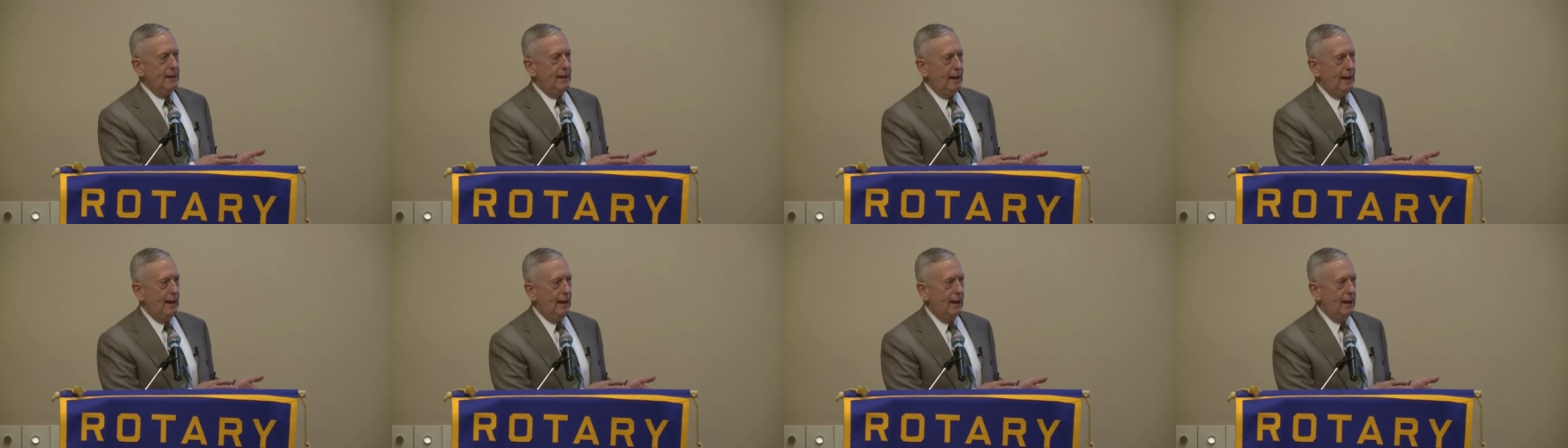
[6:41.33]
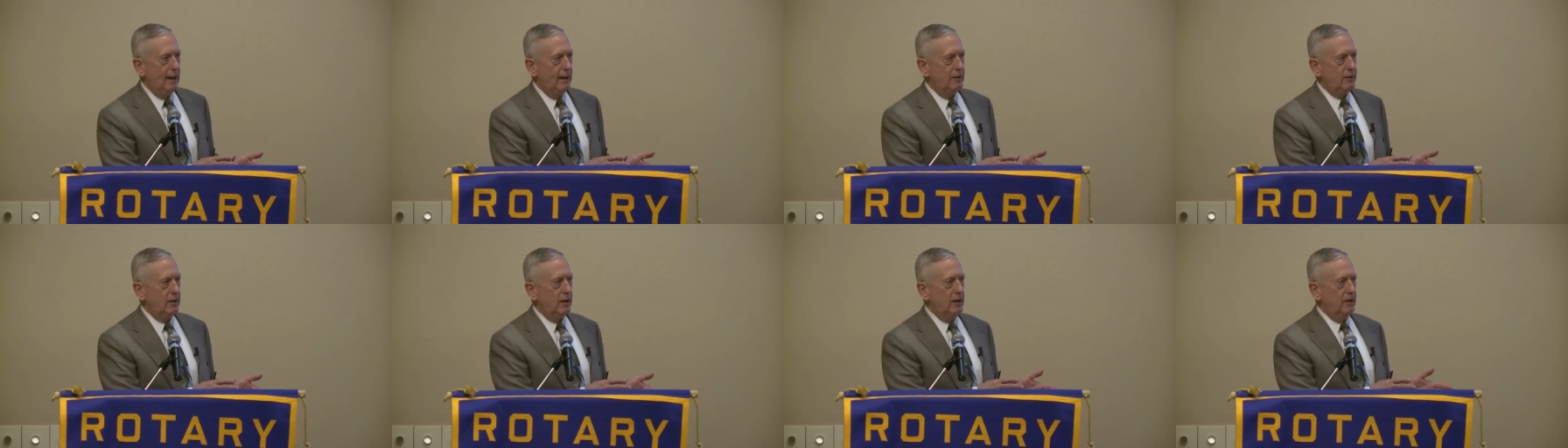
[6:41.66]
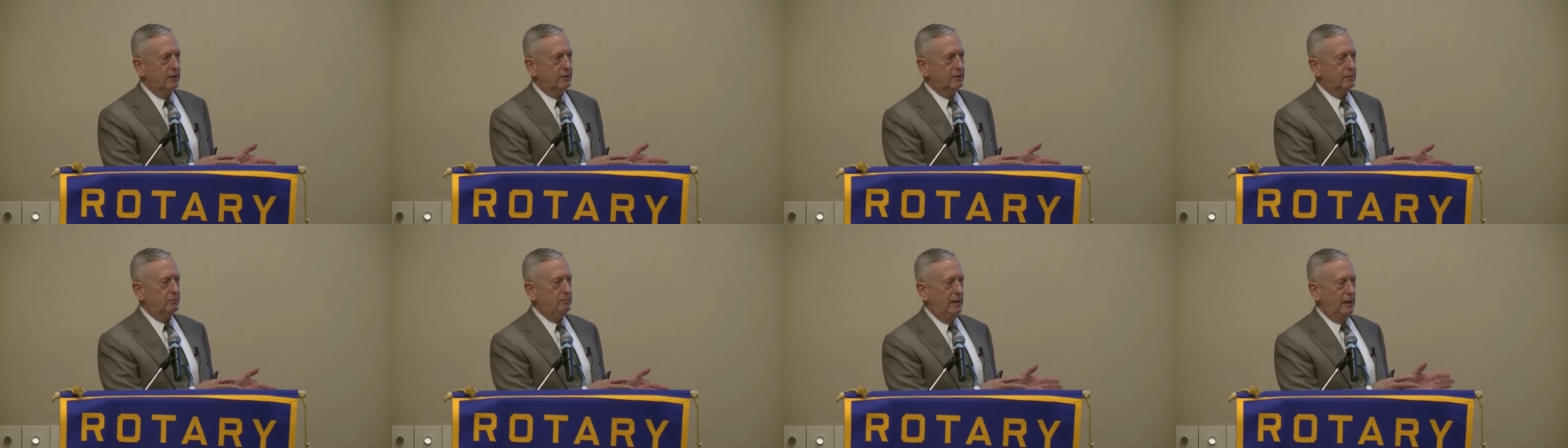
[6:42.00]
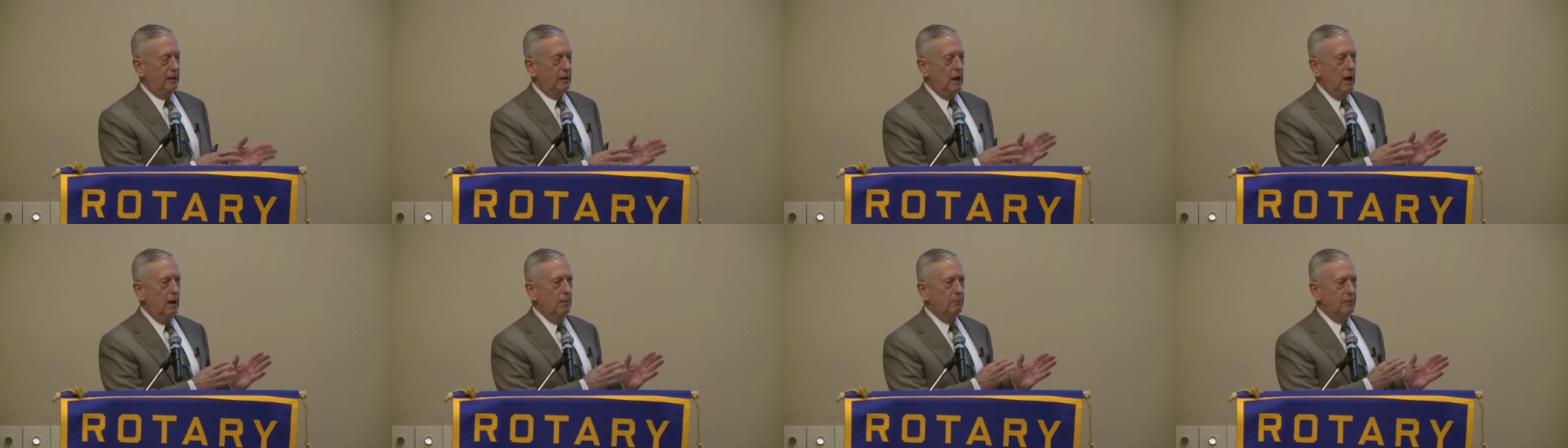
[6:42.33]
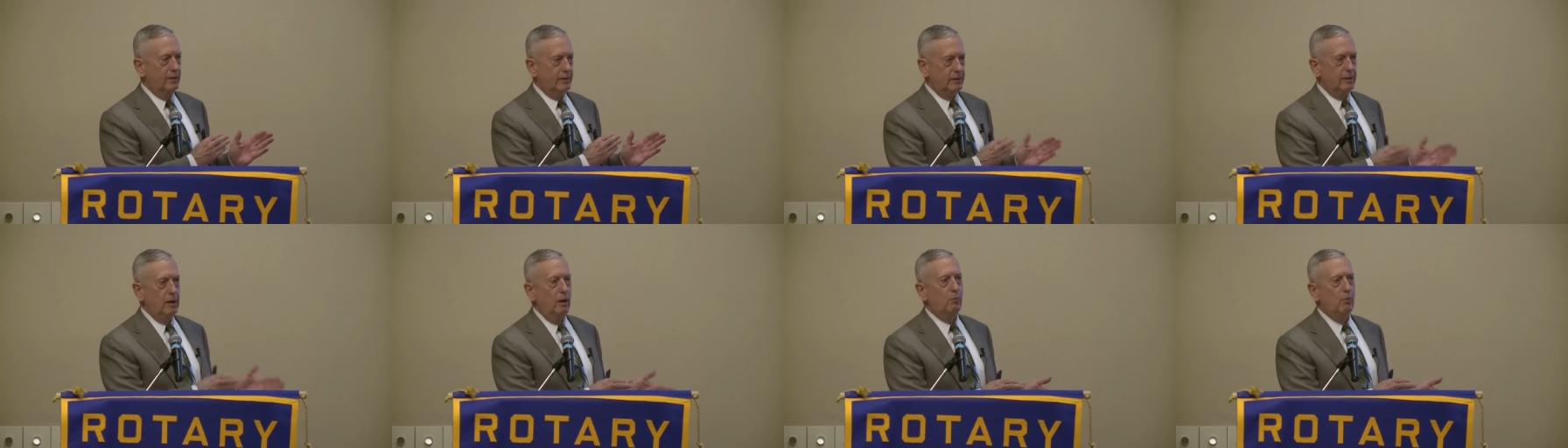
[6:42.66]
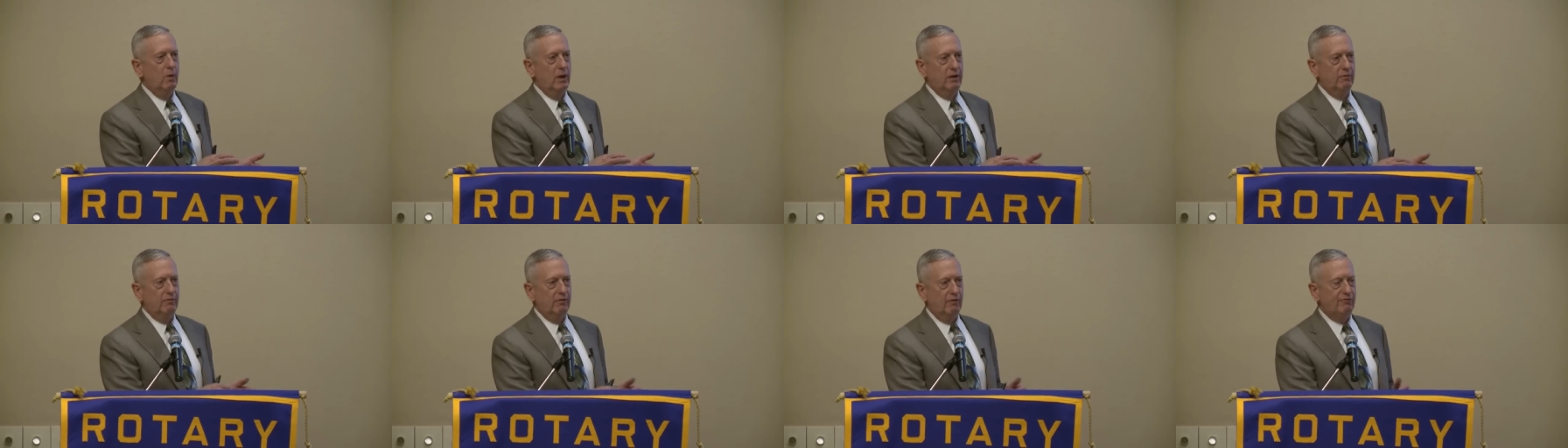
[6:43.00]
and it's become
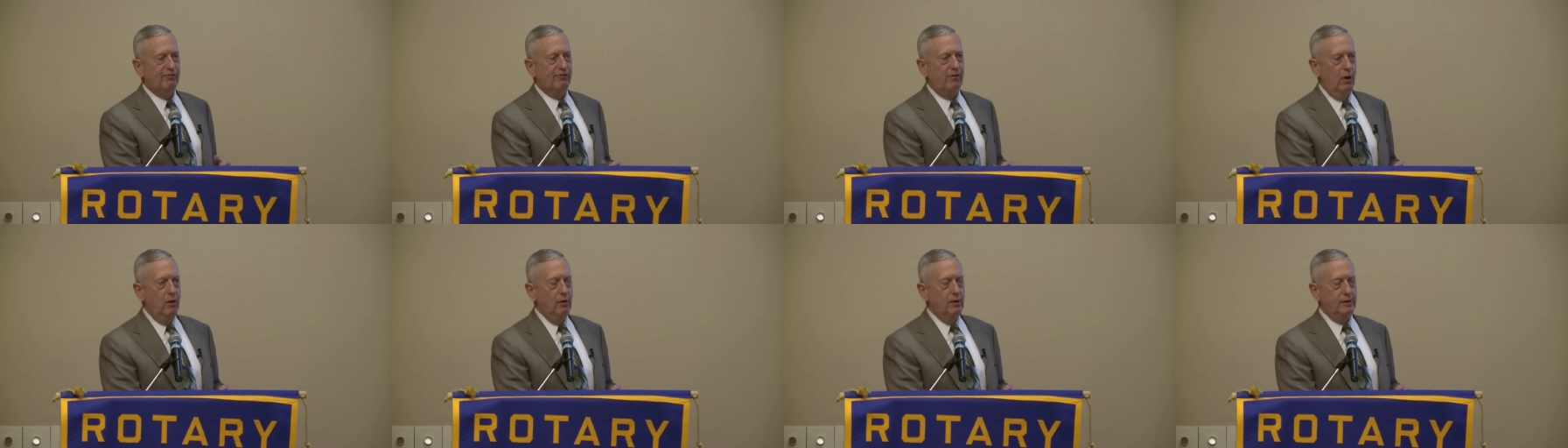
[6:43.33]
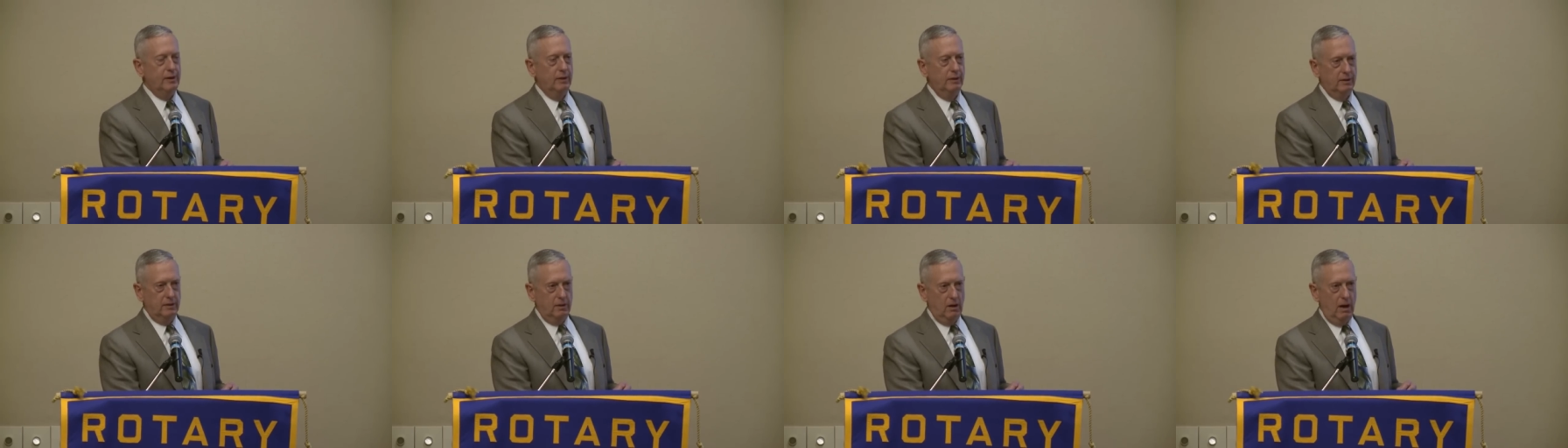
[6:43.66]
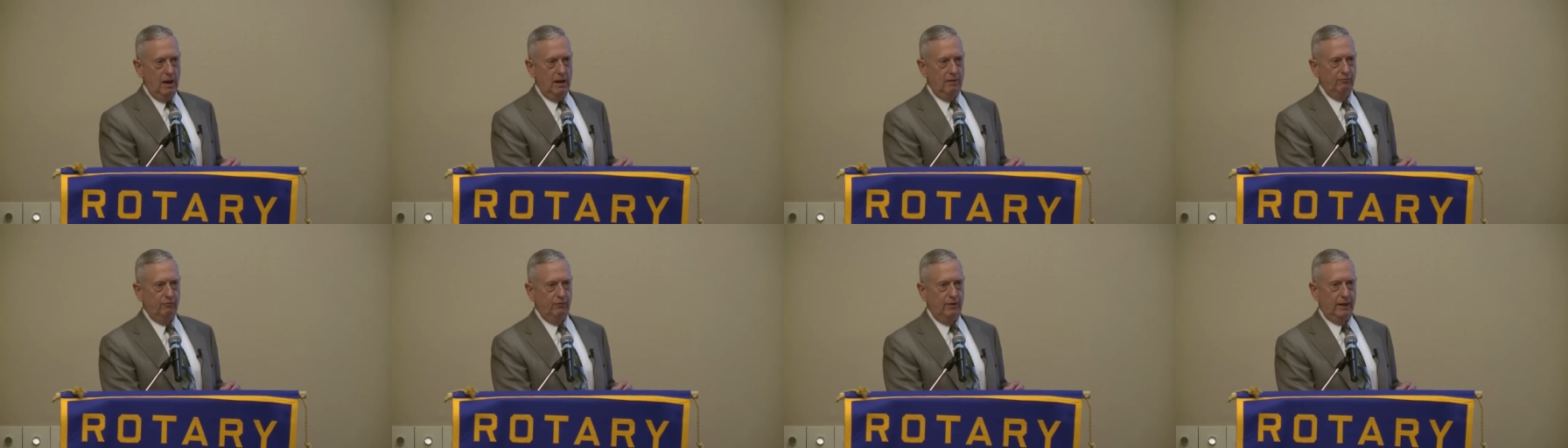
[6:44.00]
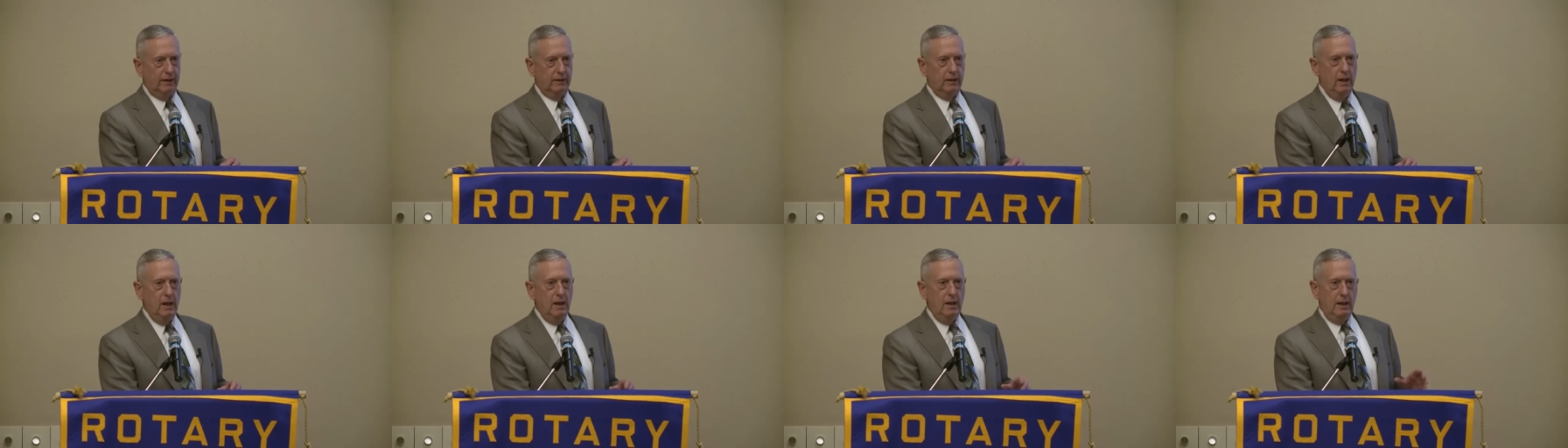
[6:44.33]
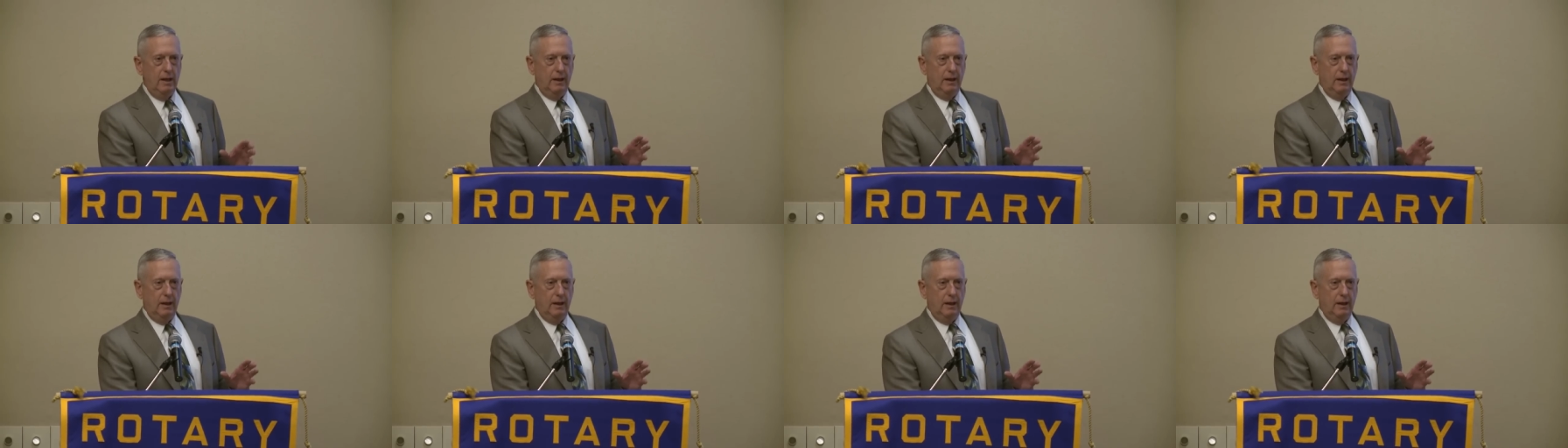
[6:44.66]
somewhat of a frozen conflict.